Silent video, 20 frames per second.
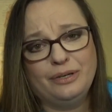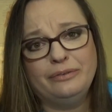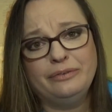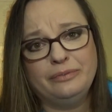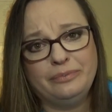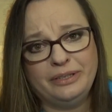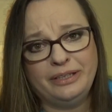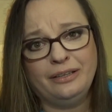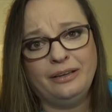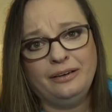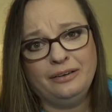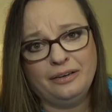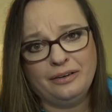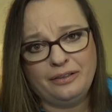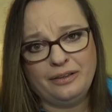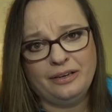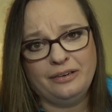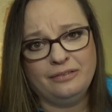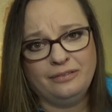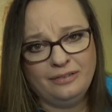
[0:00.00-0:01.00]
probably
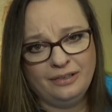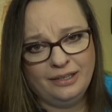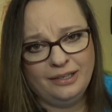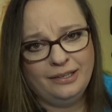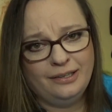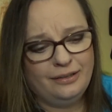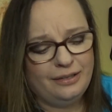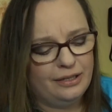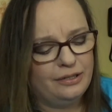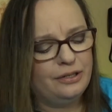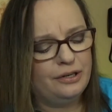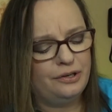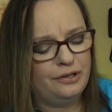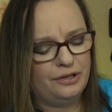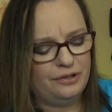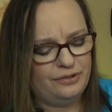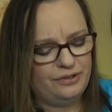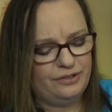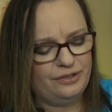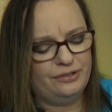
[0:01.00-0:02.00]
longer than
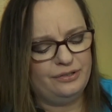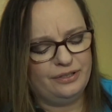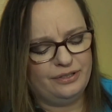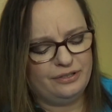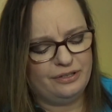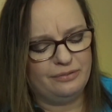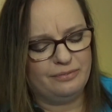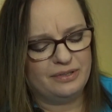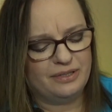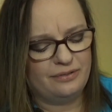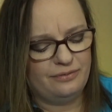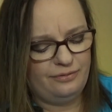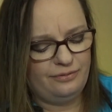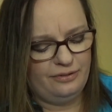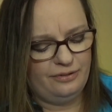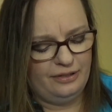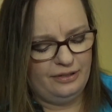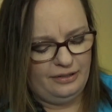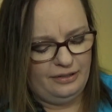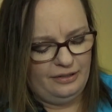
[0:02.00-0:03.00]
you're used to in terms of